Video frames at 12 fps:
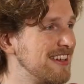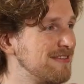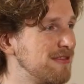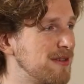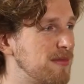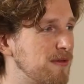
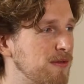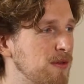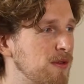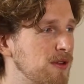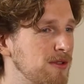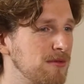Where
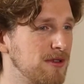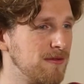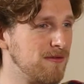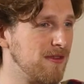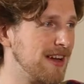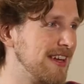before you would
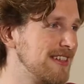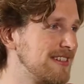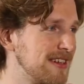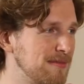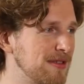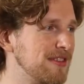have
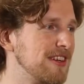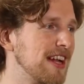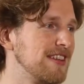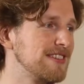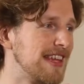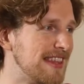raised $1 million
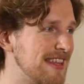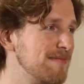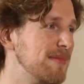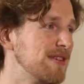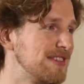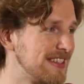and then
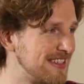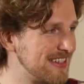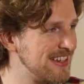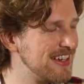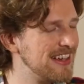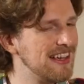built it.
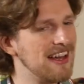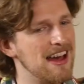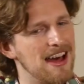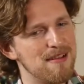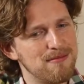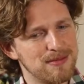
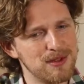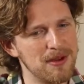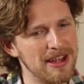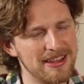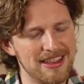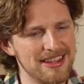So
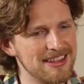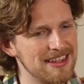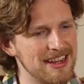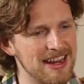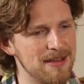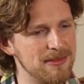I think the
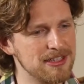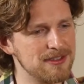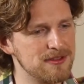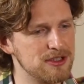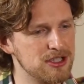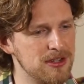dynamics
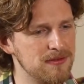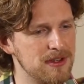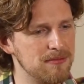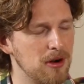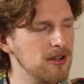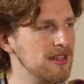have just
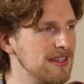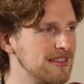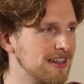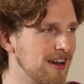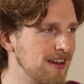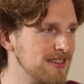shifted, partly because
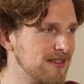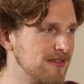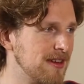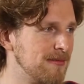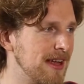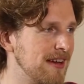the cost have
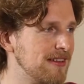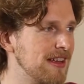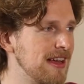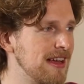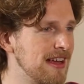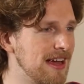come down
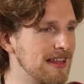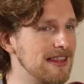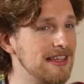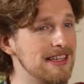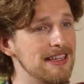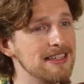and
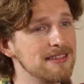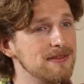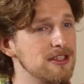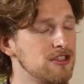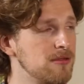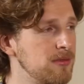the ease of
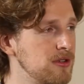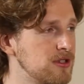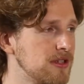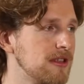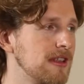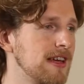
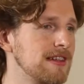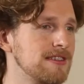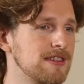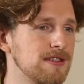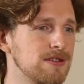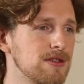distribution, thanks
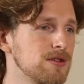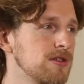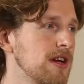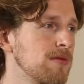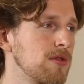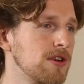to social
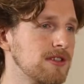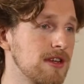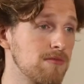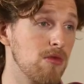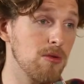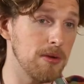networks
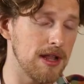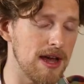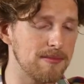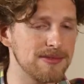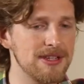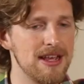and mobile
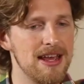apps,